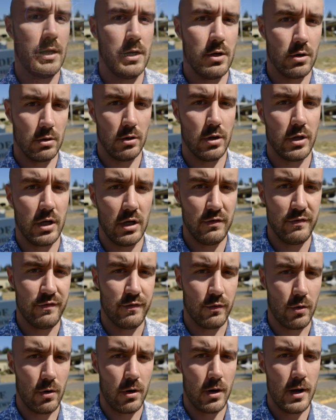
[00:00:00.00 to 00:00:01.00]
that you're looking
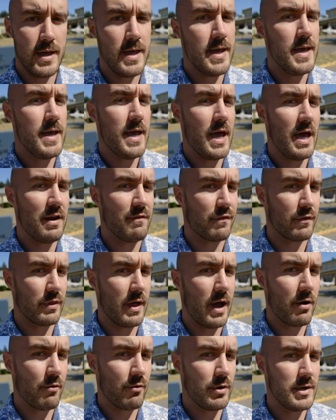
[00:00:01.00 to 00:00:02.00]
for, and for
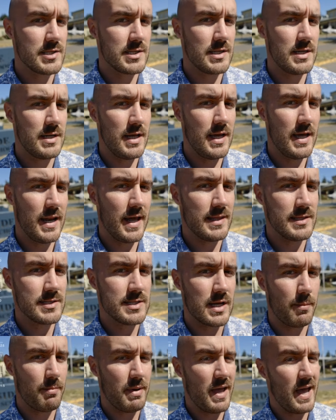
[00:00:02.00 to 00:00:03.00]
that reason, it ends
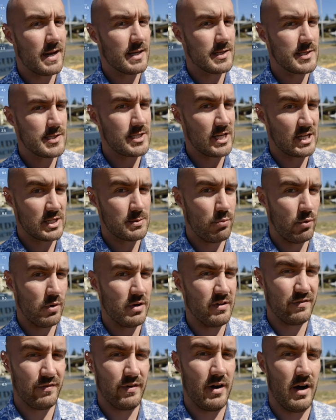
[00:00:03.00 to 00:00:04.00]
up at a six
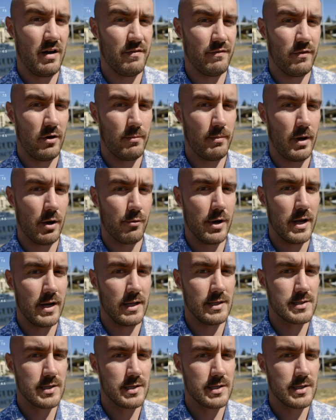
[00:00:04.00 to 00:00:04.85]
point five on my rating